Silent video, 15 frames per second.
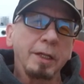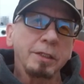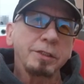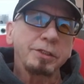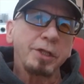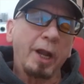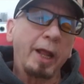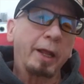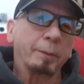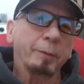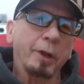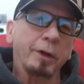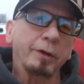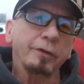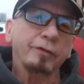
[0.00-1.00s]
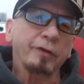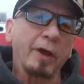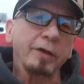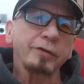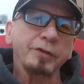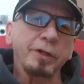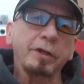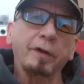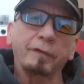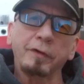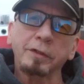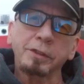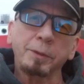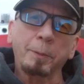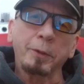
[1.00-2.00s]
Today I'm going to discuss the
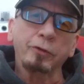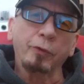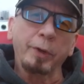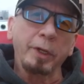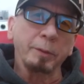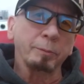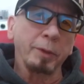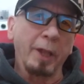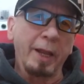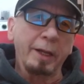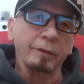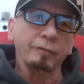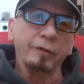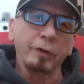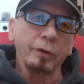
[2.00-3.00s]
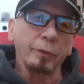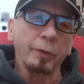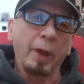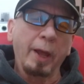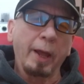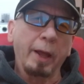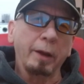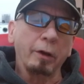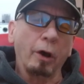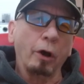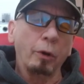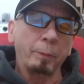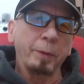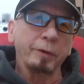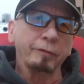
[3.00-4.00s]
difference between plain view and
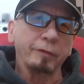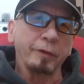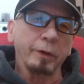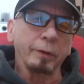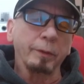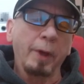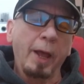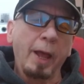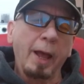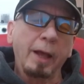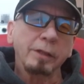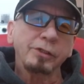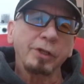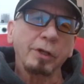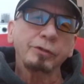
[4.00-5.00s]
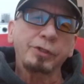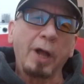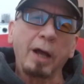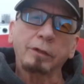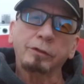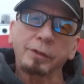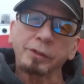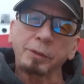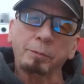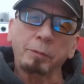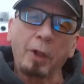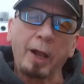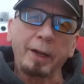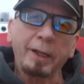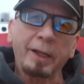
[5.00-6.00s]
open view as those doctrines
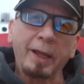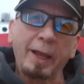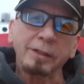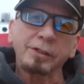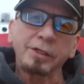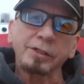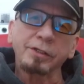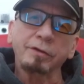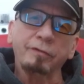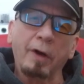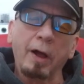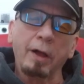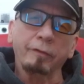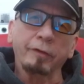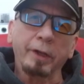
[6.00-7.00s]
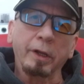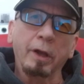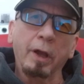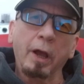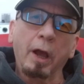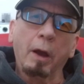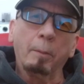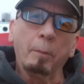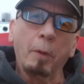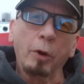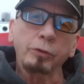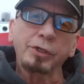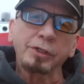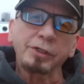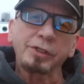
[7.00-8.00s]
apply to cases involving
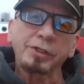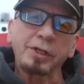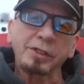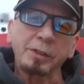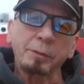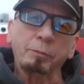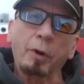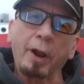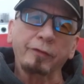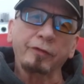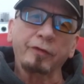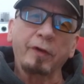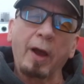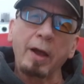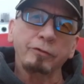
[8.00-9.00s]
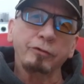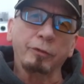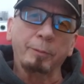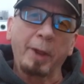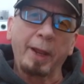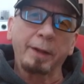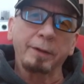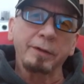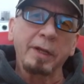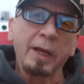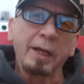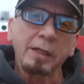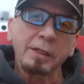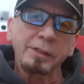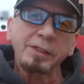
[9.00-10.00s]
motions to suppress contraband
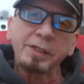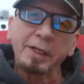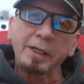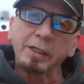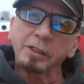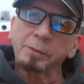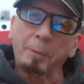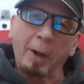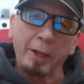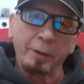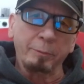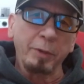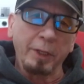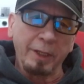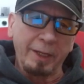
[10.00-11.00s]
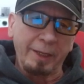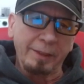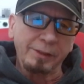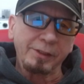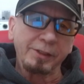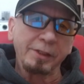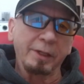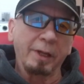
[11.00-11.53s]
seized by the police.